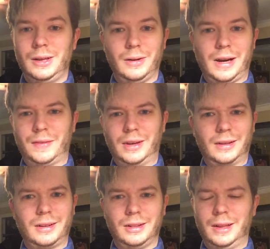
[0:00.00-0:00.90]
or having
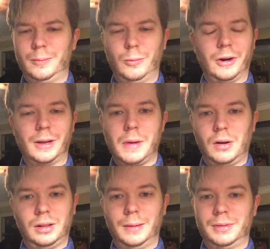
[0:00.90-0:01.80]
to worry
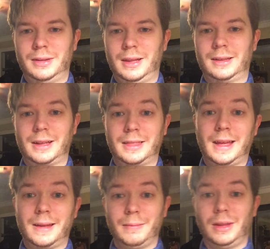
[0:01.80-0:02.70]
about clips and things like
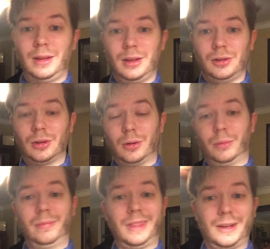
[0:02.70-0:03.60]
that. So
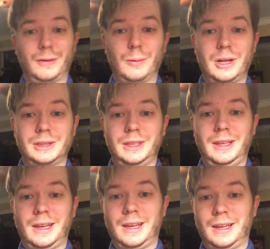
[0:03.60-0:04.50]
thanks for watching,
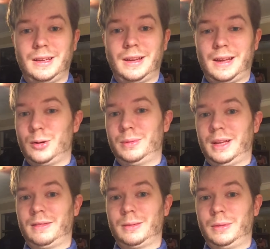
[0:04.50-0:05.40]
and I hope to
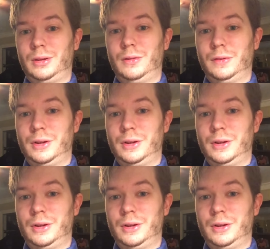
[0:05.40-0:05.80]
have something new for